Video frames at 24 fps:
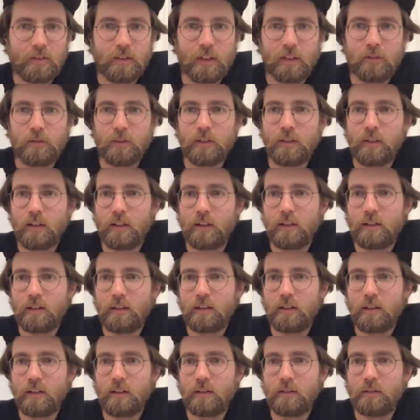David,
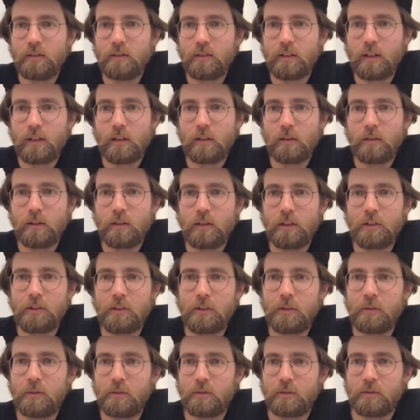I cannot hear
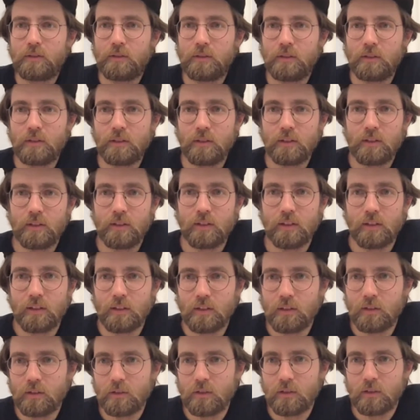you.
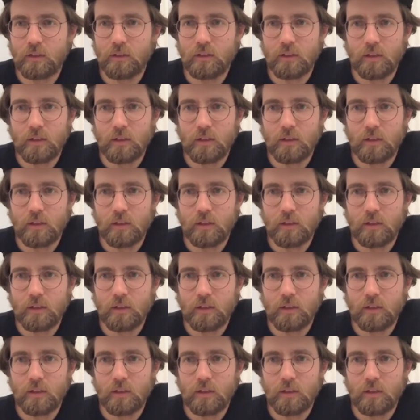You're...